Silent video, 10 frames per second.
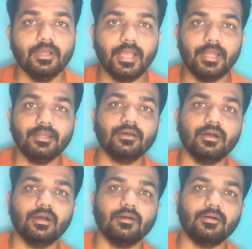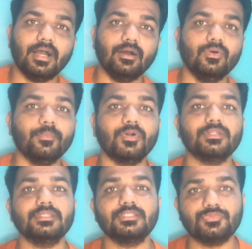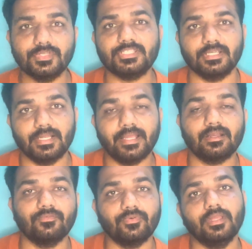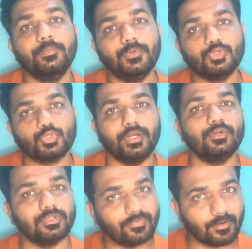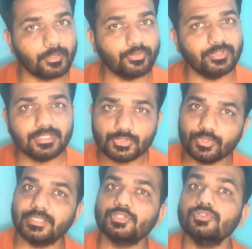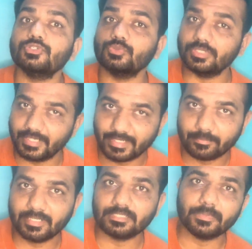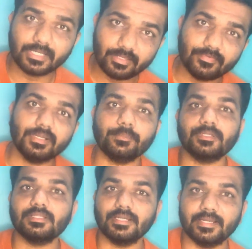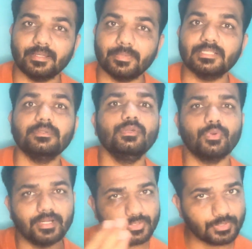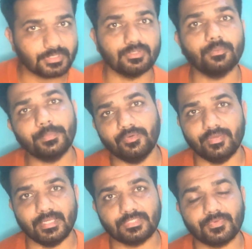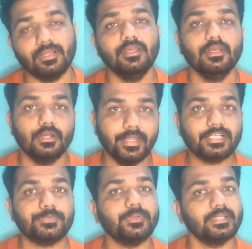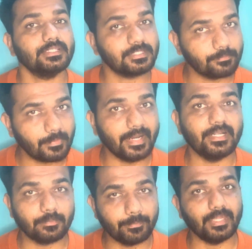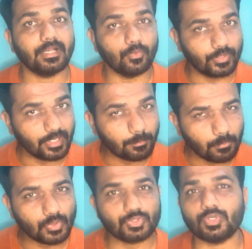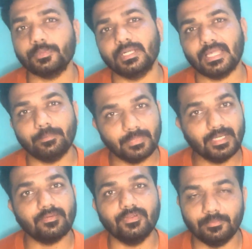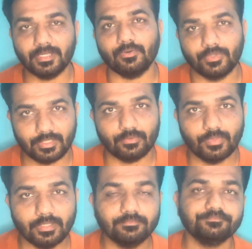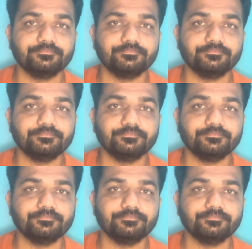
And how about the switching? If you join to the pharmacovigilance, you can switch to the data management. Even after the data management, you can switch to the PV as well. Experience might be counted. Most of the time, it will be counted. Okay.